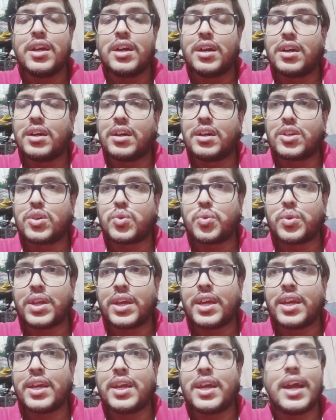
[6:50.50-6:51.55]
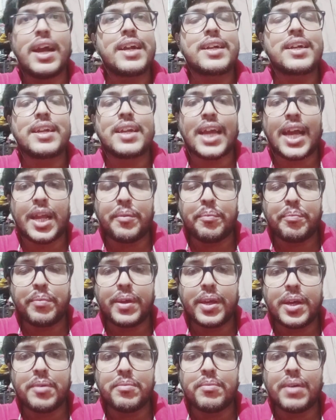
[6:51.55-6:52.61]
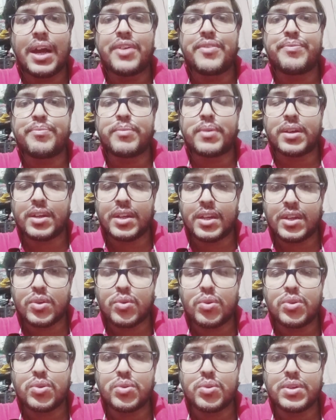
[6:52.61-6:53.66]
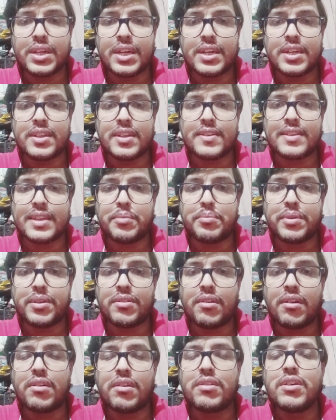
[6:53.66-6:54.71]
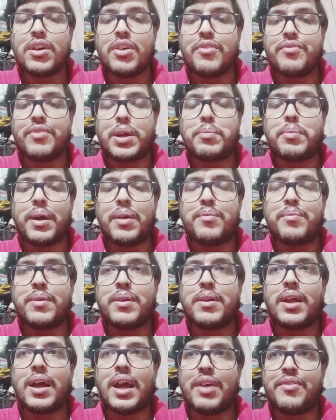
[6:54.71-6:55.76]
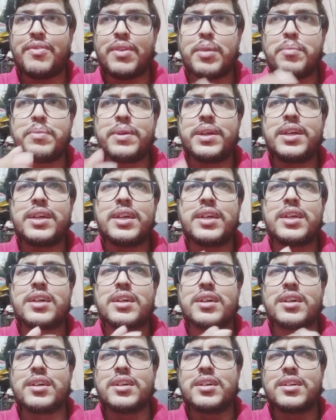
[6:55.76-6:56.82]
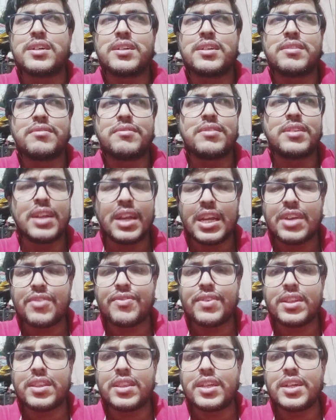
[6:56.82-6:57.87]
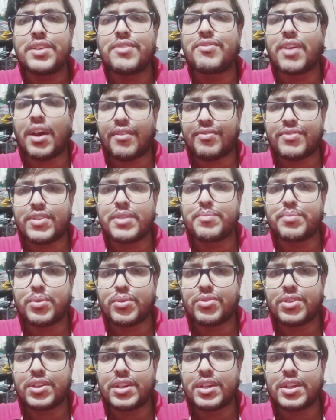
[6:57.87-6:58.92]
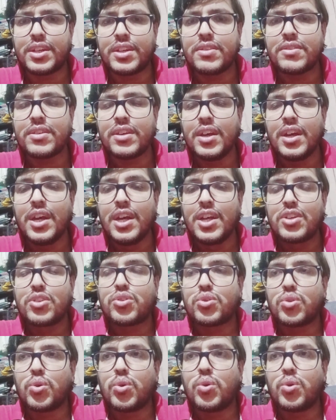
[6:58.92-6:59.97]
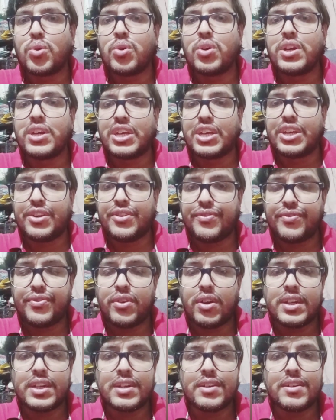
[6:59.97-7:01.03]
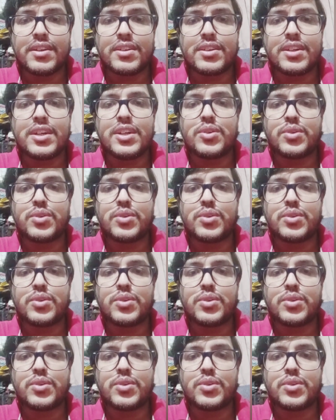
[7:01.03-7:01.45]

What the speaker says: Today at 9 p.m. I'm again going to take the seminar whereby I will be dealing with the drafting proceedings. So if you are interested,